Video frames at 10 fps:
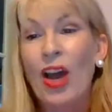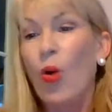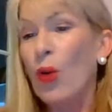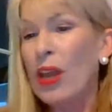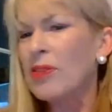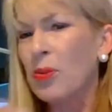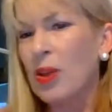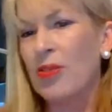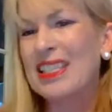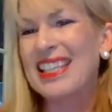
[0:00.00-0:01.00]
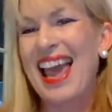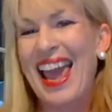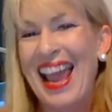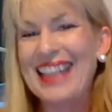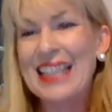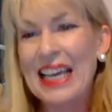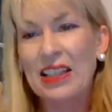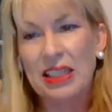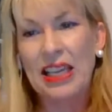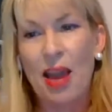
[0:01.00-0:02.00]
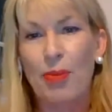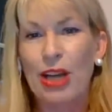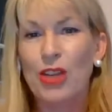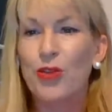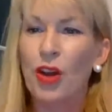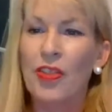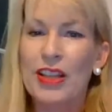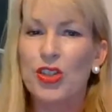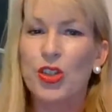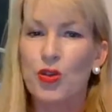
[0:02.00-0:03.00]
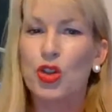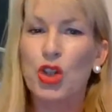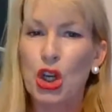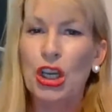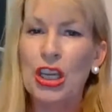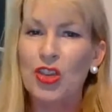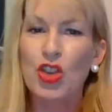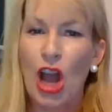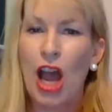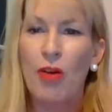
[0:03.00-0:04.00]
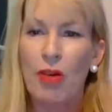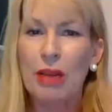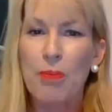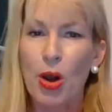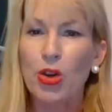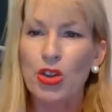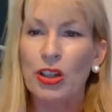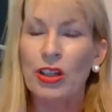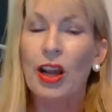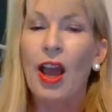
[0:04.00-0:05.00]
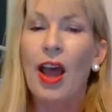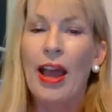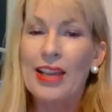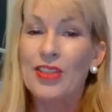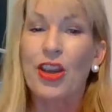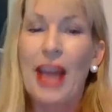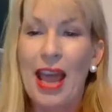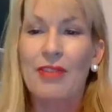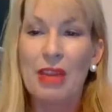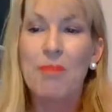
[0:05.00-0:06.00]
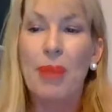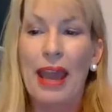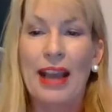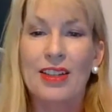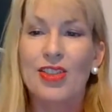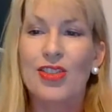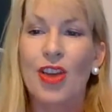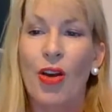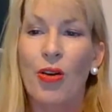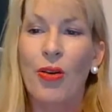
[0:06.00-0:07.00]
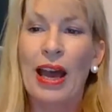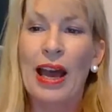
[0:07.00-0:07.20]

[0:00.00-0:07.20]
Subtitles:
or even whether it's a handheld camera and you've got that sort of jerky, jarring motion, is going to have an impact. So